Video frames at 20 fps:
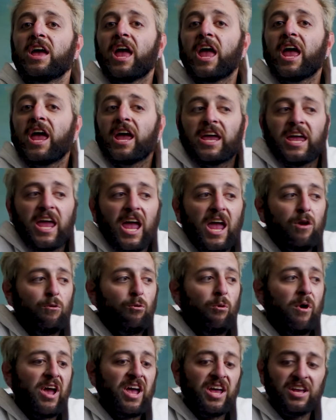And
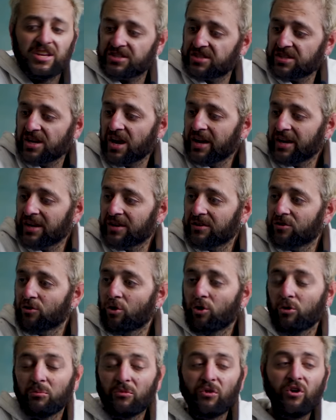Gateway is not a
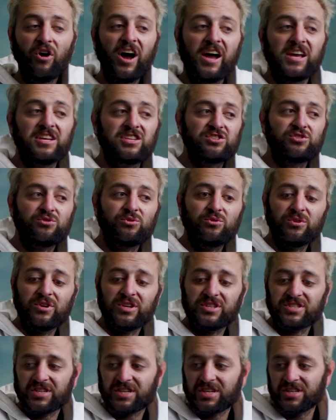normal high school,
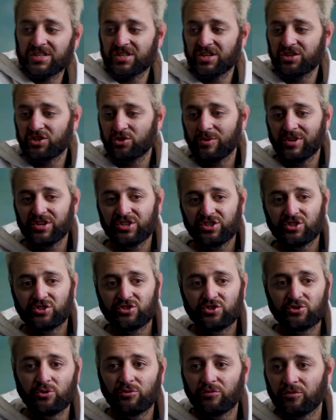it's a continuation
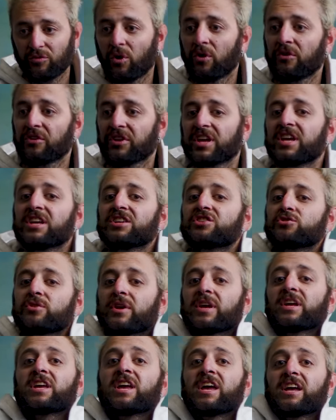school for all the kids who
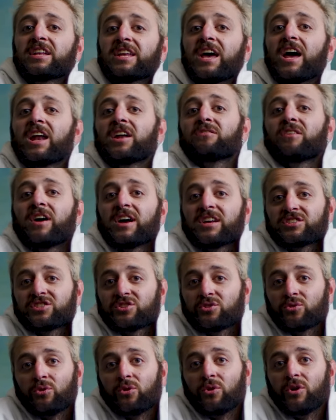get kicked out of high
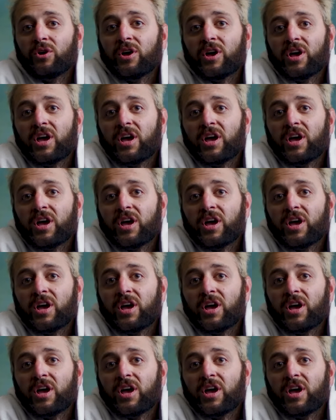school.